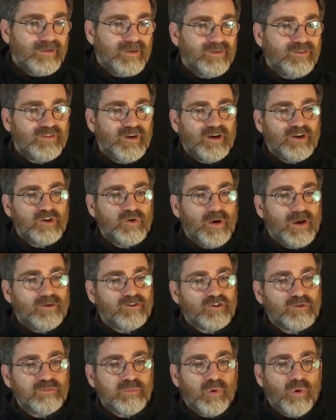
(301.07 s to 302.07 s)
to this here,
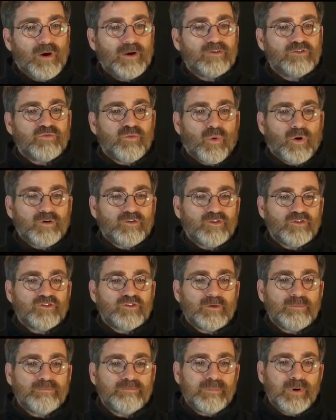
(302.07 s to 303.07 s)
U.S. deploys forces
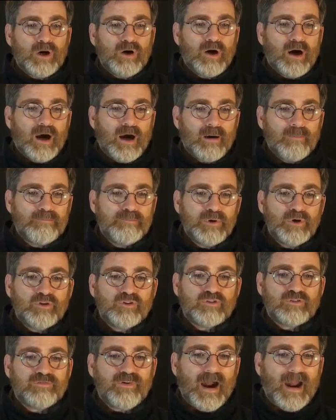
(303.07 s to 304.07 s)
to
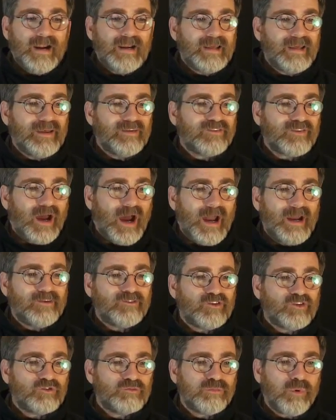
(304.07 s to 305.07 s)
boost fight against
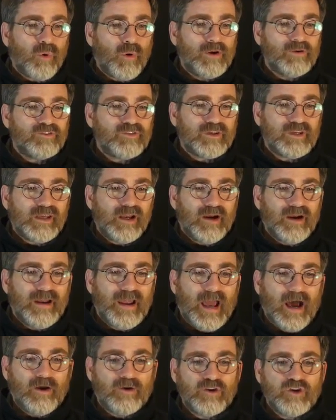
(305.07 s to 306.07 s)
ISIS, poised to
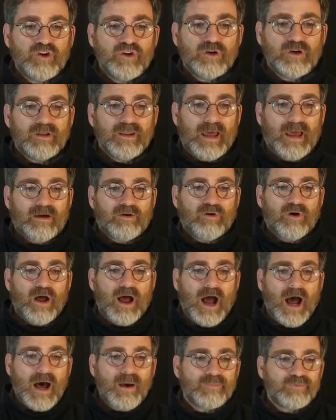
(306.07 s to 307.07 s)
carry out
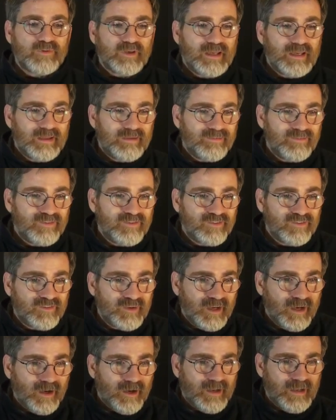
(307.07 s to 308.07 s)
unilateral ops in
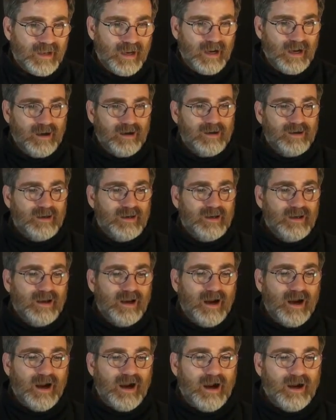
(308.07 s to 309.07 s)
Syria.
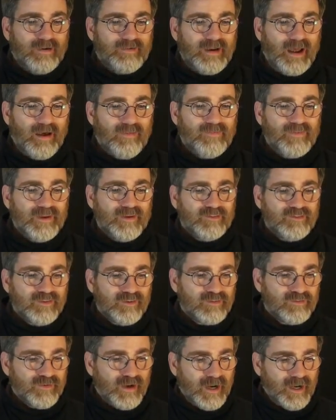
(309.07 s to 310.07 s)
Now, this
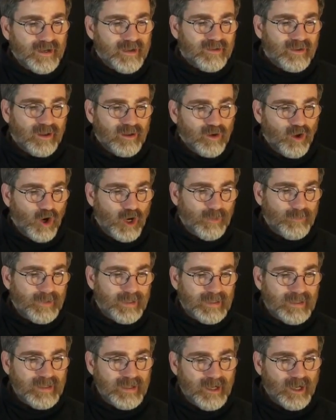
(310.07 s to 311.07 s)
is very
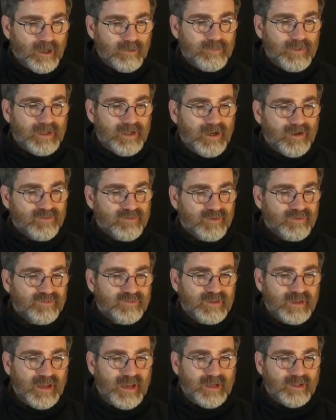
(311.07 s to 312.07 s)
alarming here because
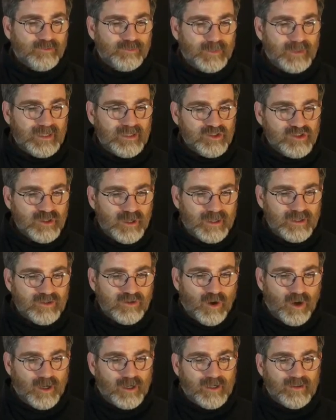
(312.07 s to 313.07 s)
it's the Expeditionary
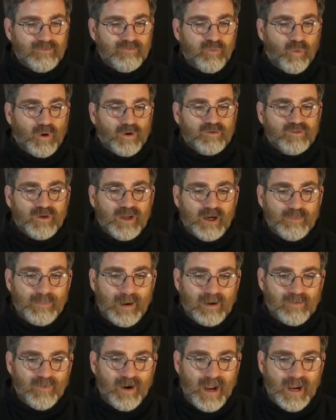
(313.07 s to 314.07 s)
Targeting Force to help
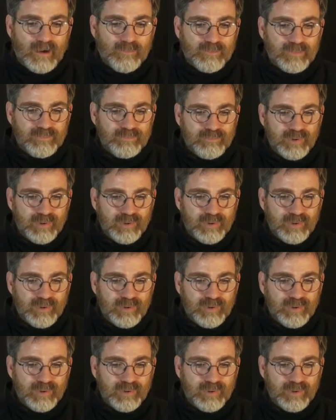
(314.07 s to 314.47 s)
Iraq